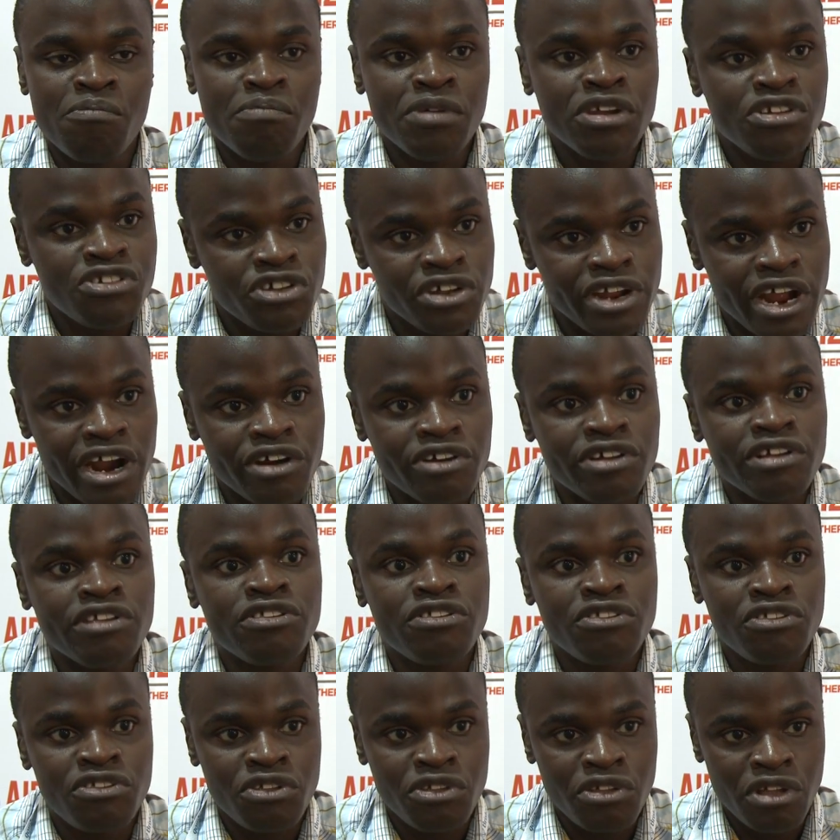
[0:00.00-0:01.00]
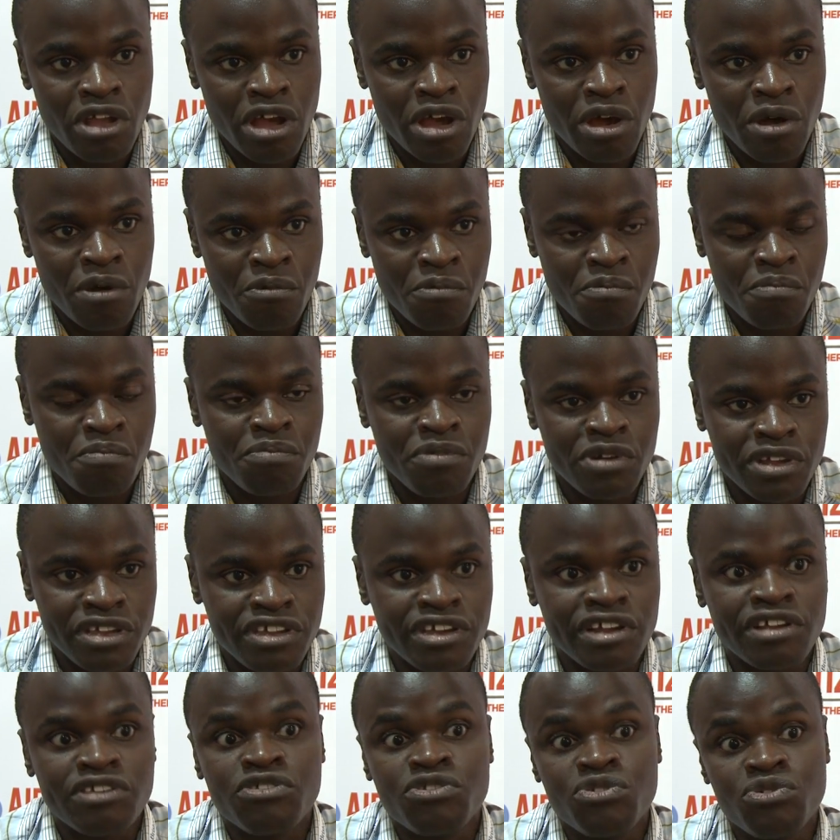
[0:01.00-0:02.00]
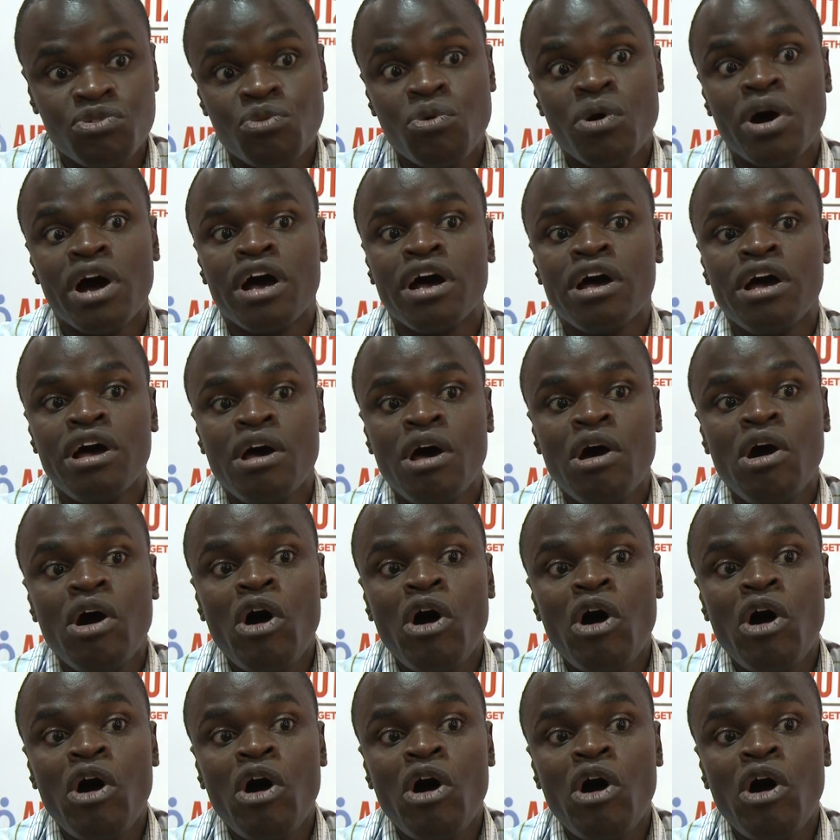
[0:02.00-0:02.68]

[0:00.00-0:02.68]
missionaries, preachers who are